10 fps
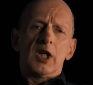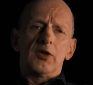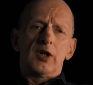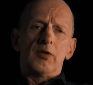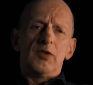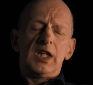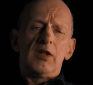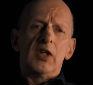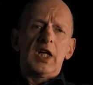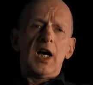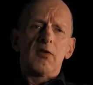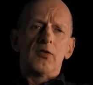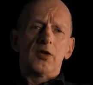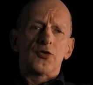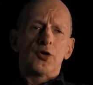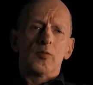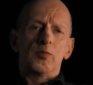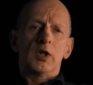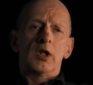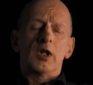we even have
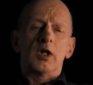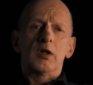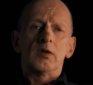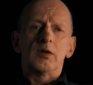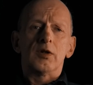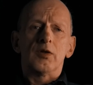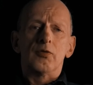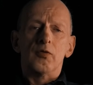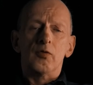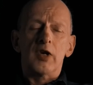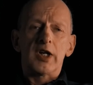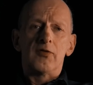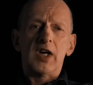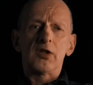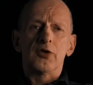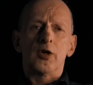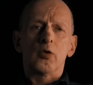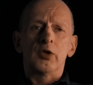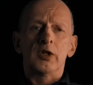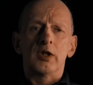some very
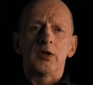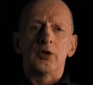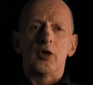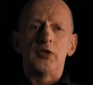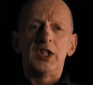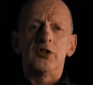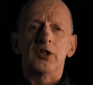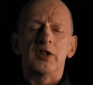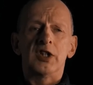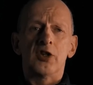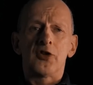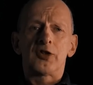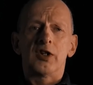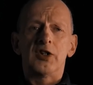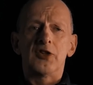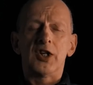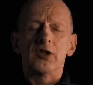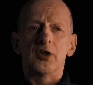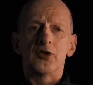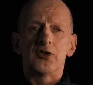well-known Norwegian industrial
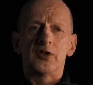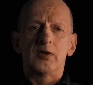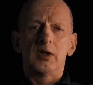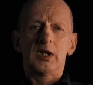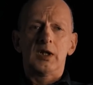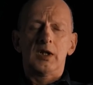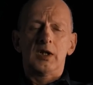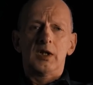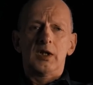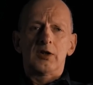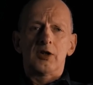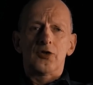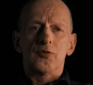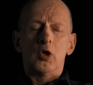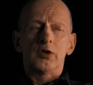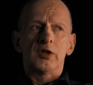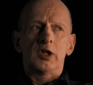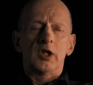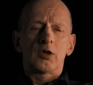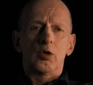designers. There's
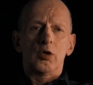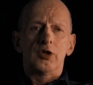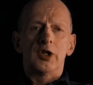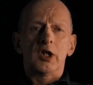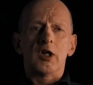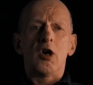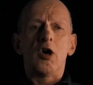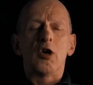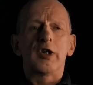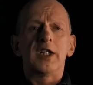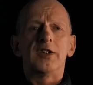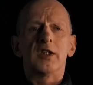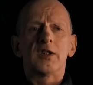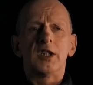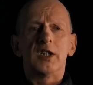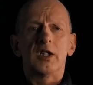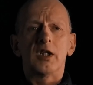one called Hareide. He